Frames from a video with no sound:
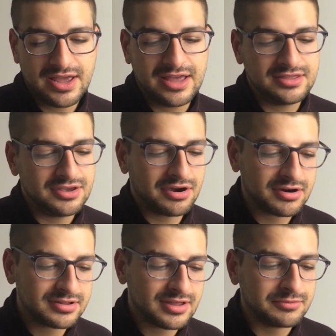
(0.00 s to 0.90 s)
and the
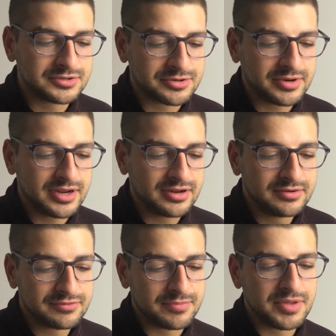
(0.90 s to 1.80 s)
art that was created
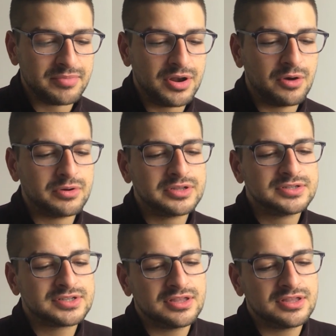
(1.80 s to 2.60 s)
from the Minoans